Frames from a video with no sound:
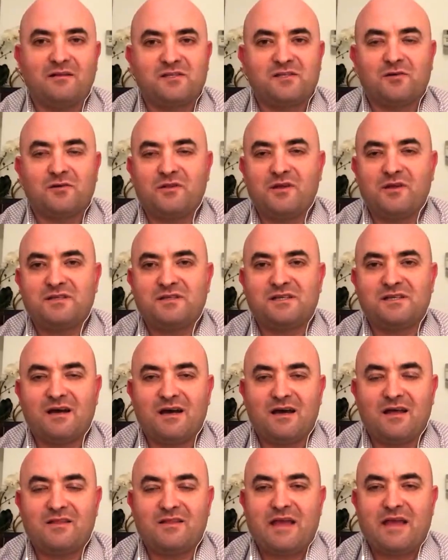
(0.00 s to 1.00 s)
So this
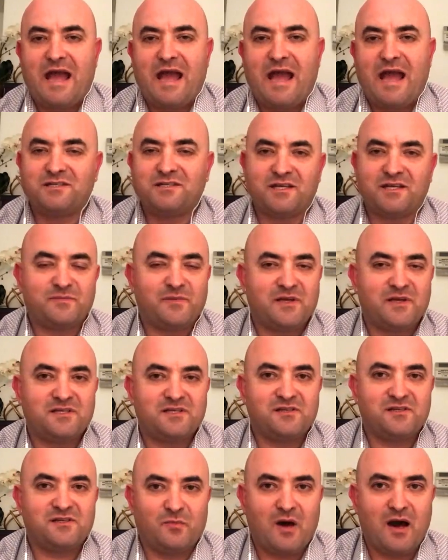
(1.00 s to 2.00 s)
uh, the action takes place in
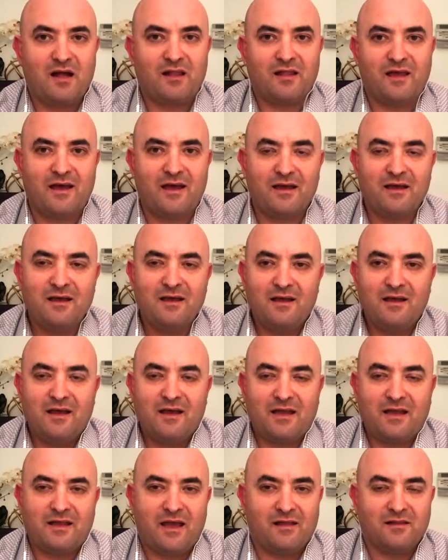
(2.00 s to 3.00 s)
Somalia,
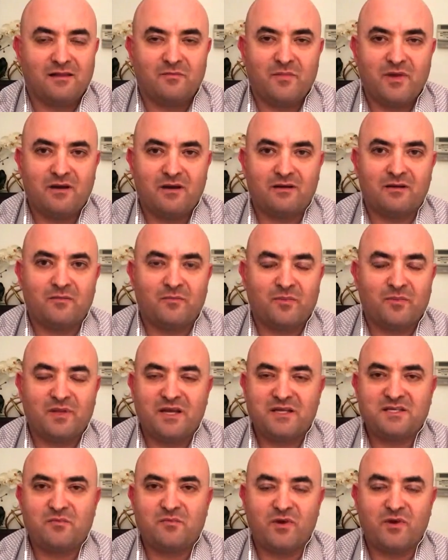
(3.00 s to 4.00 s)
and Helen Mirren
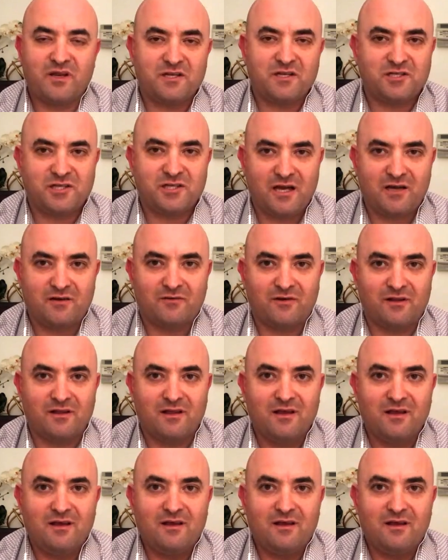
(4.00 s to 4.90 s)
plays a British general.